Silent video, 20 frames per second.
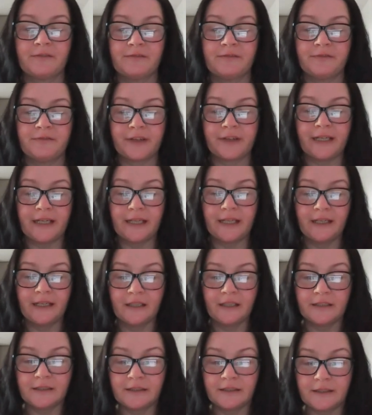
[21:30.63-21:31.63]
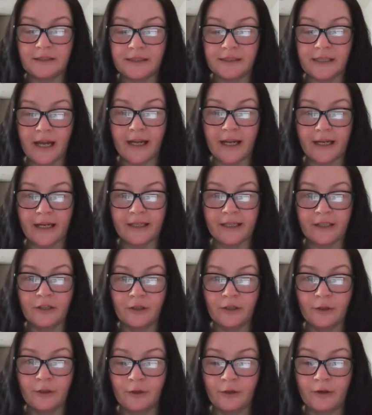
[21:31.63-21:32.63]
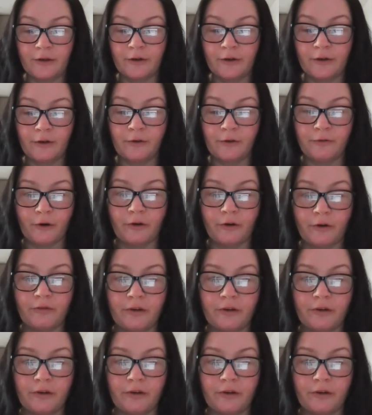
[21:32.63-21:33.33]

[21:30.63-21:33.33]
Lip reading: 3, 9, 4,